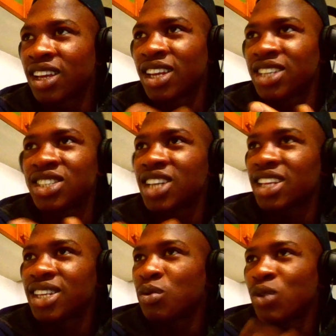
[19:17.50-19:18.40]
charge
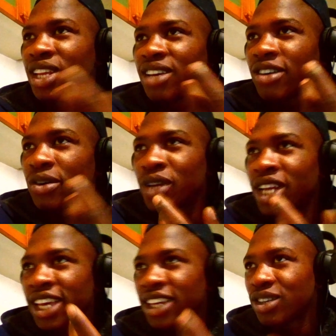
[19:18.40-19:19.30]
them whatever we
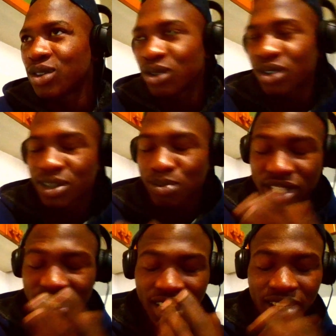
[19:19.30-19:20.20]
like,
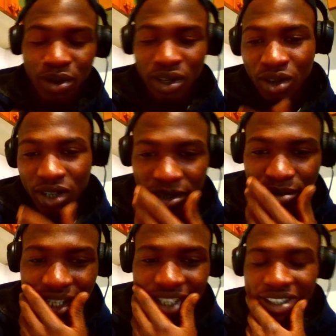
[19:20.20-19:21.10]
especially with Lockheed
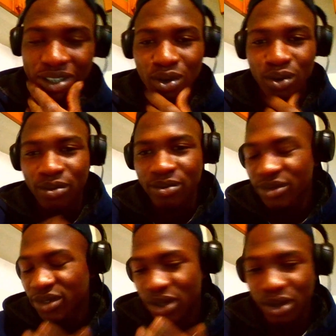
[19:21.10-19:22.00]
Martin,
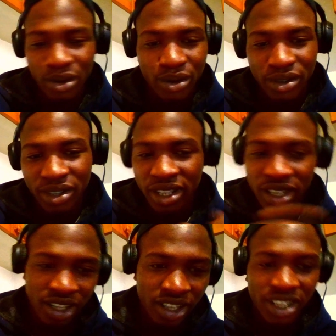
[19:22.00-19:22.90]
So
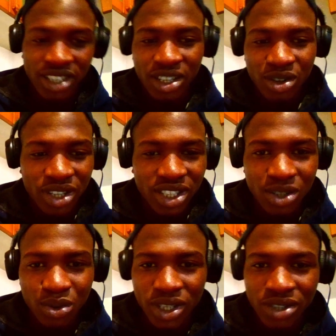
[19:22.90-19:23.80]
that's another
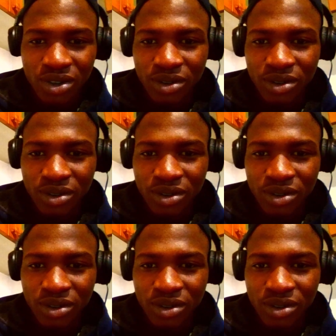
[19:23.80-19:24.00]
situation.